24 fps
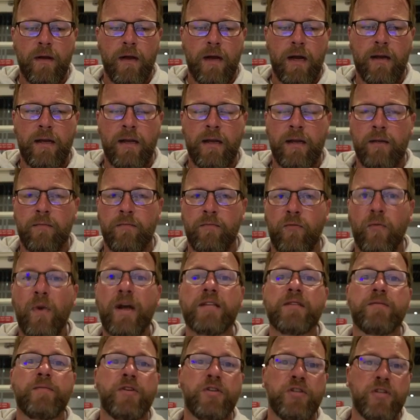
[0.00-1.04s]
in
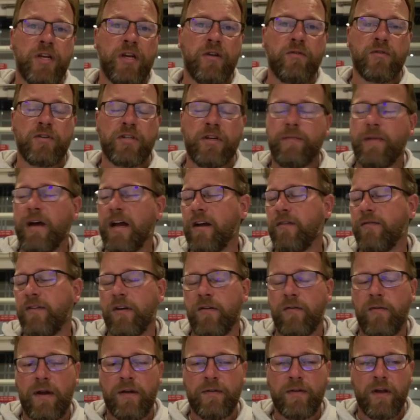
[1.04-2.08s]
West Michigan, which I'm out of and
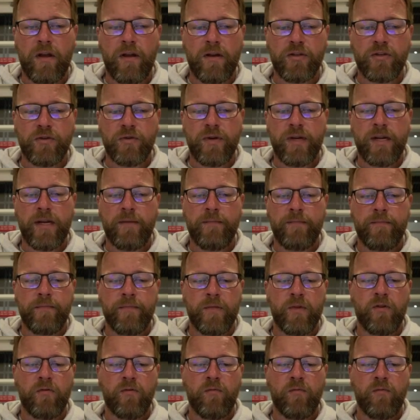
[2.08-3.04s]
around the country. Learn